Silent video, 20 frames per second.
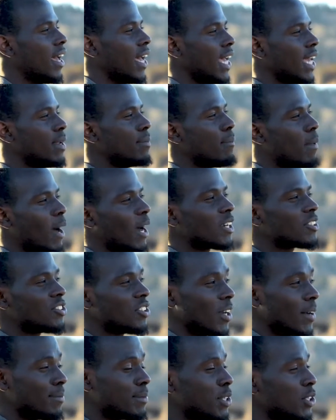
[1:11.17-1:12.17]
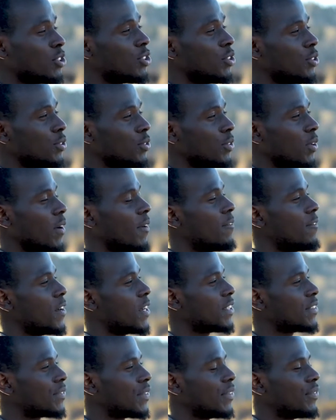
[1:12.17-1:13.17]
In Mark chapter 2,
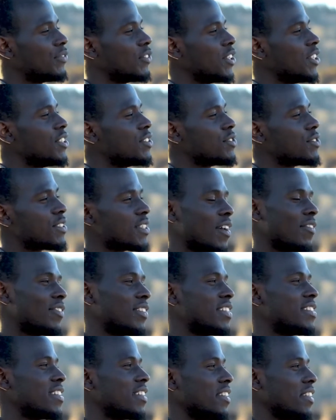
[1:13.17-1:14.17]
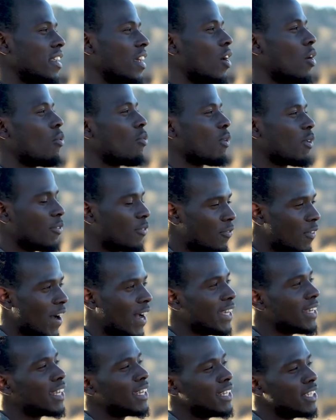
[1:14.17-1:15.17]
verse 15 to 17, we
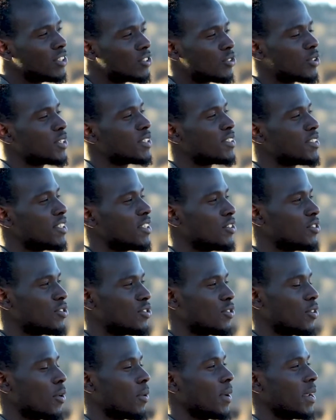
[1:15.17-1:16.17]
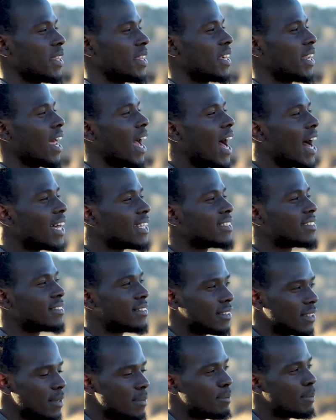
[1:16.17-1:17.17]
find an interesting story that adds
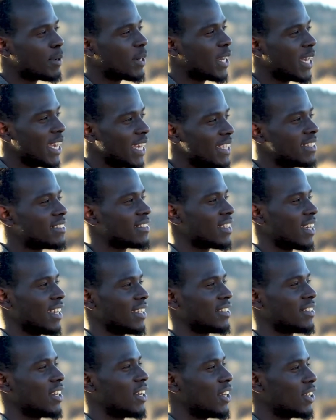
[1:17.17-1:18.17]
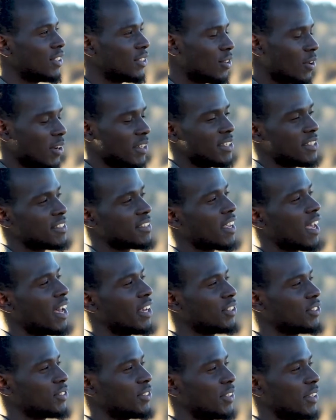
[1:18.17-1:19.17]
deeper insight to our
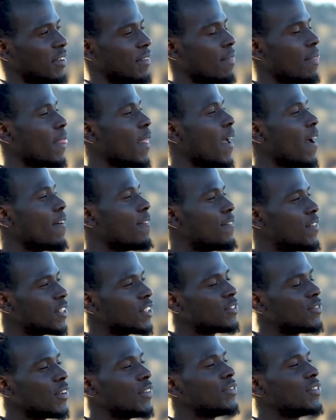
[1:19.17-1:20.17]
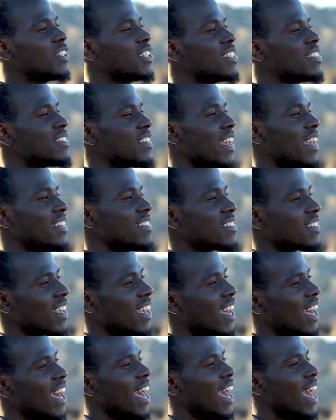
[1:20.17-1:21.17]
discussion. Verse 15 says,
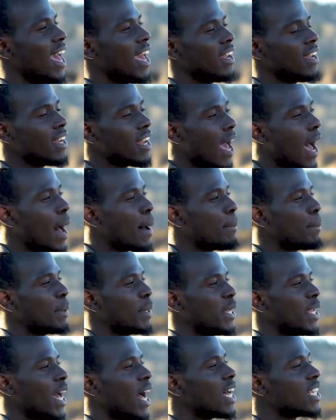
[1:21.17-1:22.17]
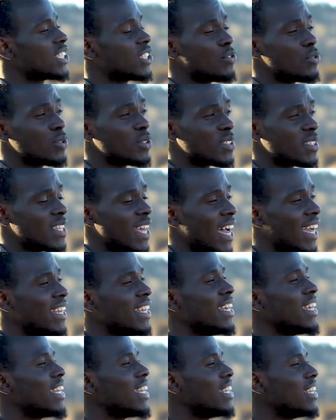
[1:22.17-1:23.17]
"And it happened as he was
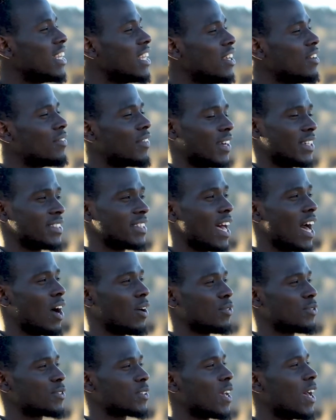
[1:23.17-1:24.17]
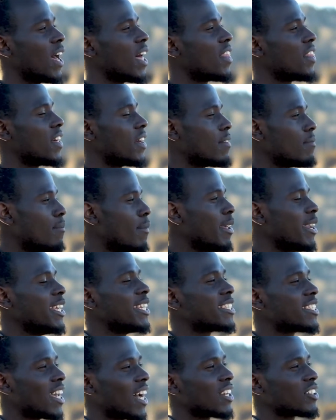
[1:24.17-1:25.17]
dining in Levi's house, that many
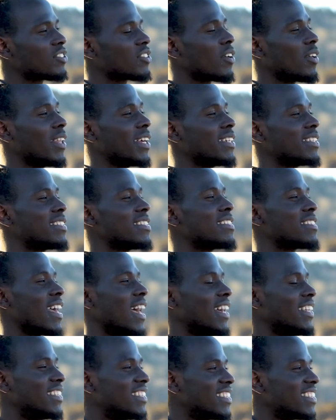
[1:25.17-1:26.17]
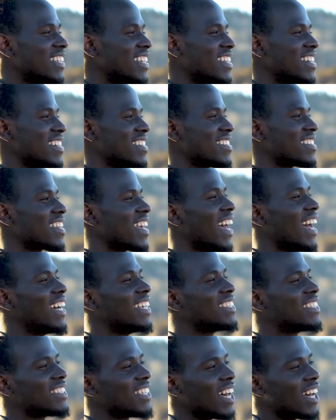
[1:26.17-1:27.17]
tax collectors and sinners
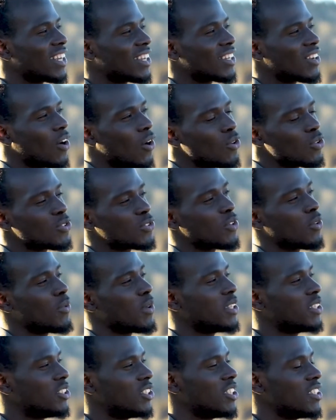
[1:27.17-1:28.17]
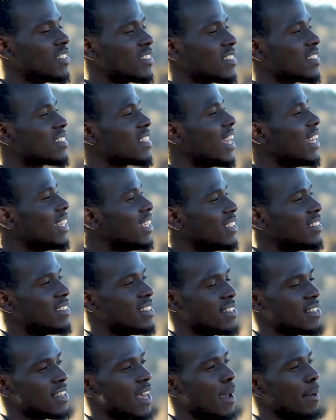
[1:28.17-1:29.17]
sat also with Jesus and his
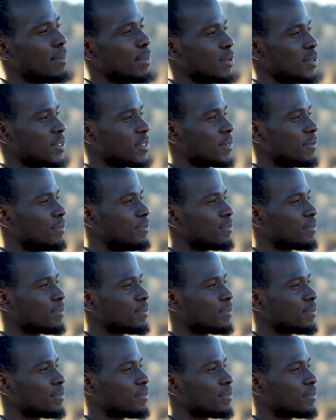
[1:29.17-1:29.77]
disciples.